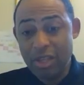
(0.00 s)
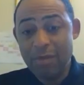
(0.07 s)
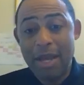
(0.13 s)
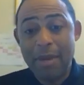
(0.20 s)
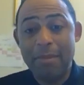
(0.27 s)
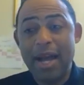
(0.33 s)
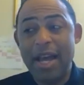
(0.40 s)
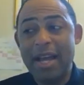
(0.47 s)
in
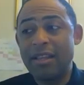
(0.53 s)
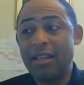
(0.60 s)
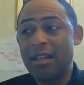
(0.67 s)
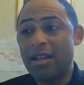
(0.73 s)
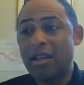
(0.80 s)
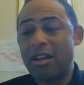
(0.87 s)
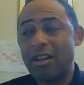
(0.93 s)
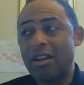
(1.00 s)
my
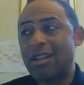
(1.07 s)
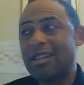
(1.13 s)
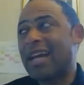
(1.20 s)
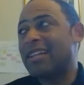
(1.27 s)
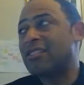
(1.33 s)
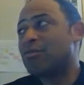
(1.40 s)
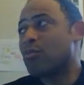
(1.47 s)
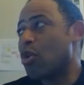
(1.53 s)
mind
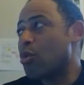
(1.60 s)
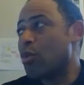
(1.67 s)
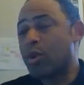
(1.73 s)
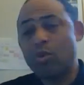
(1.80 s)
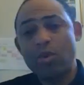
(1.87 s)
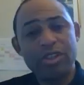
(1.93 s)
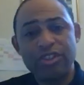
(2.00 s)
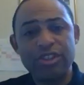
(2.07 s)
aligns more with
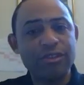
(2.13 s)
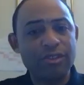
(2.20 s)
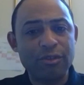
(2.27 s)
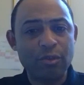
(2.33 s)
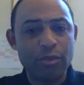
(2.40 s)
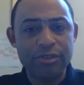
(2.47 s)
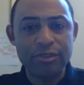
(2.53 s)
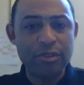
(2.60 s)
what
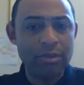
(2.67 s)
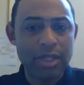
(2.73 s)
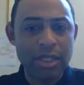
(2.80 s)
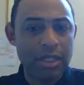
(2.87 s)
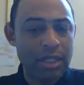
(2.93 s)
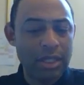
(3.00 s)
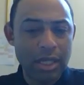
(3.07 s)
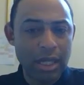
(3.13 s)
Jesus was
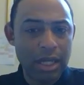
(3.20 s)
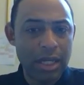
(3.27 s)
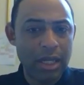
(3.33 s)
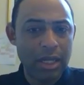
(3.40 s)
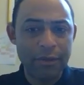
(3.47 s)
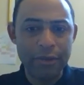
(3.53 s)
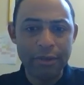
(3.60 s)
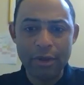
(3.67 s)
doing.
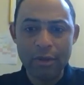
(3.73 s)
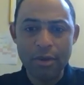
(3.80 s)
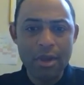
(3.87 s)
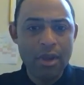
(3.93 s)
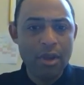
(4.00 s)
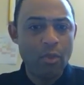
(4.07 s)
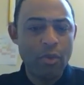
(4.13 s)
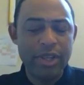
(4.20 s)

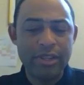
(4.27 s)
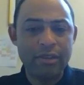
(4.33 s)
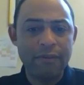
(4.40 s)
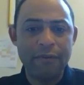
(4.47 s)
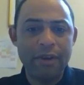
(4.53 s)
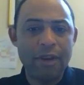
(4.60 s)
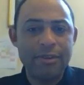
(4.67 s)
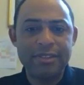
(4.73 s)
When the
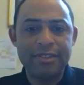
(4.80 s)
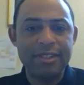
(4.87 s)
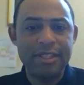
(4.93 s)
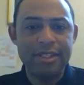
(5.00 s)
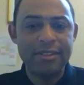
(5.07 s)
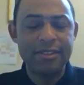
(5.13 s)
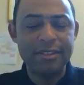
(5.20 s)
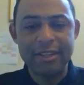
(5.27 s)

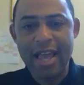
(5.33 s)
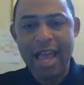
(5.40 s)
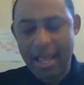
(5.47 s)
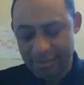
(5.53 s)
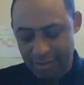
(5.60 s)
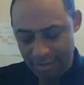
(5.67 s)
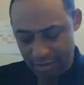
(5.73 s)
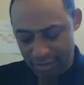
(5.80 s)
Pharisees
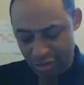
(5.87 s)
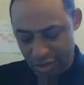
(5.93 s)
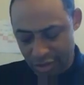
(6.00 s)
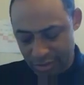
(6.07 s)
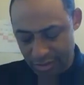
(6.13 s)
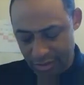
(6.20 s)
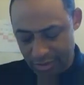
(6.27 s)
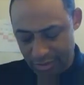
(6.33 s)
asked
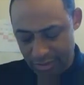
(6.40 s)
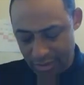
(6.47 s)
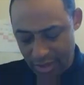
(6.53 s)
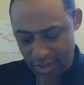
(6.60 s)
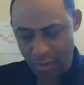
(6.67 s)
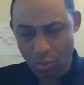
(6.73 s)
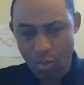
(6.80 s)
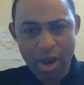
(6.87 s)
Jesus,
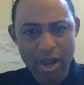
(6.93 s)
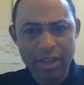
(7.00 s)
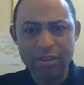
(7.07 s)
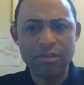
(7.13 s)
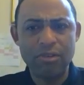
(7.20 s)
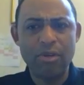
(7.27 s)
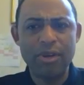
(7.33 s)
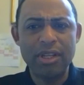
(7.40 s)
why are
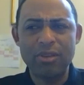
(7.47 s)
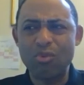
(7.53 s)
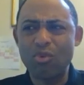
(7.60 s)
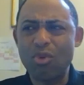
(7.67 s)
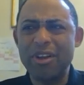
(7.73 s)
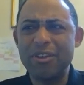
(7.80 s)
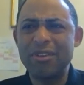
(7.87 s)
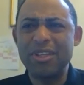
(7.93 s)

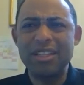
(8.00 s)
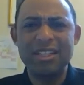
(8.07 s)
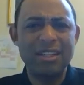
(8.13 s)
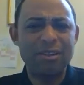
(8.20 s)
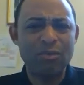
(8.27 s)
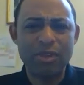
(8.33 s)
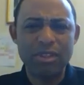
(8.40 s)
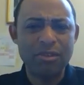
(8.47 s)
you
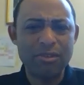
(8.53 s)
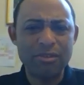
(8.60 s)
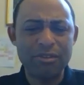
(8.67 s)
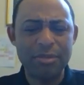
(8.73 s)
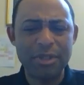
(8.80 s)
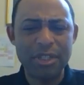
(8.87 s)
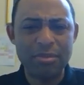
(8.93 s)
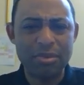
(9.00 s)
eating with
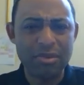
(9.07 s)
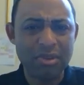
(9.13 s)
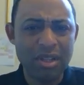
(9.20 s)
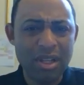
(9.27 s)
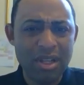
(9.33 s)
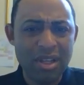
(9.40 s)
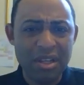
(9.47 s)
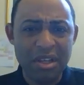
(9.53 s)
those
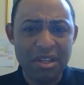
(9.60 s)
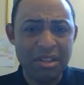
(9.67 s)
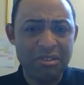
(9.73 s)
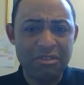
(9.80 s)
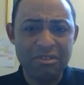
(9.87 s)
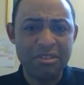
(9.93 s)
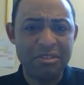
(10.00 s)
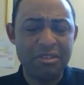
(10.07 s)
people? And
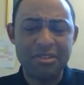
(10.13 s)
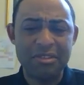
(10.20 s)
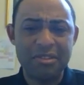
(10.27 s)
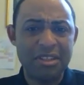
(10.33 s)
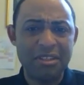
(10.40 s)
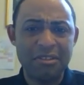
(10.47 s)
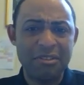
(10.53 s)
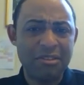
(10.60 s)
then Jesus
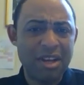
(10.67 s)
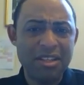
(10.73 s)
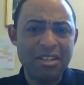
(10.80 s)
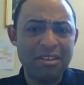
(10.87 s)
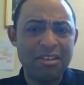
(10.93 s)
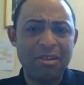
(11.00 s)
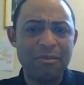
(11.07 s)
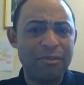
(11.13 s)
said, I
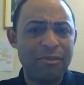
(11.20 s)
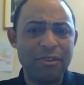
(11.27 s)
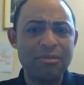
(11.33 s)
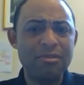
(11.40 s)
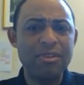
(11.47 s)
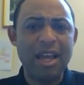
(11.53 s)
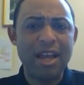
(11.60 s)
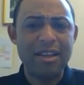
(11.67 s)
didn't come for
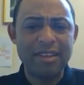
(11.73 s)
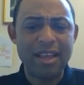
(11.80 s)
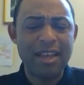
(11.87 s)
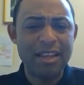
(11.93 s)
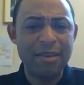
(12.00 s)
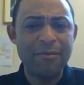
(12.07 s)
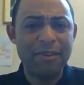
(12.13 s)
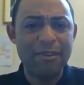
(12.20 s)
you guys, I
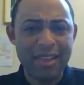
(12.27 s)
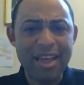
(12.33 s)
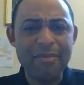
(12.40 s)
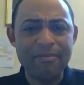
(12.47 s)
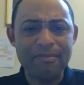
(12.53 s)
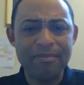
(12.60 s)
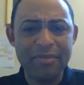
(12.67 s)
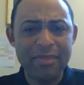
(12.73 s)
came for
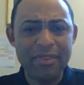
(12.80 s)
them.